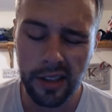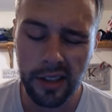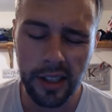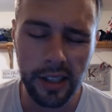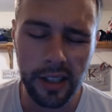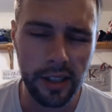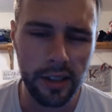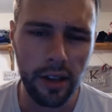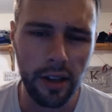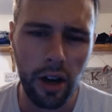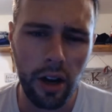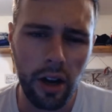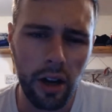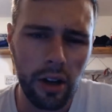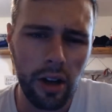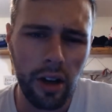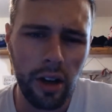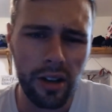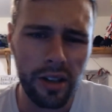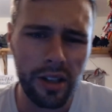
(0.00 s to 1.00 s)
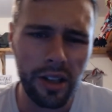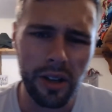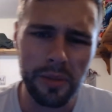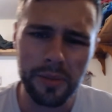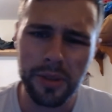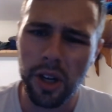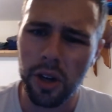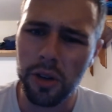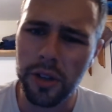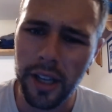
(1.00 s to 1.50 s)
It
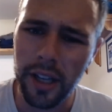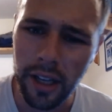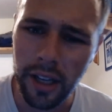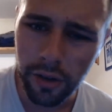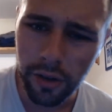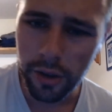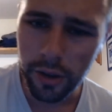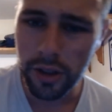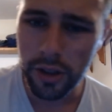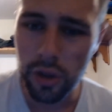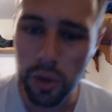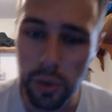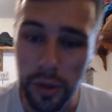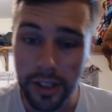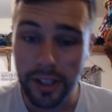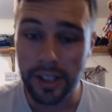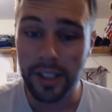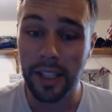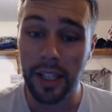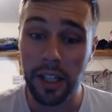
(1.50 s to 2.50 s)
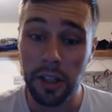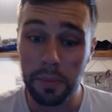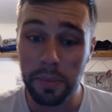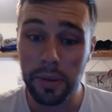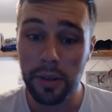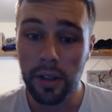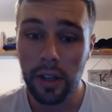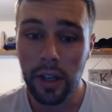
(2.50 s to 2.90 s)
comes all together into a skip.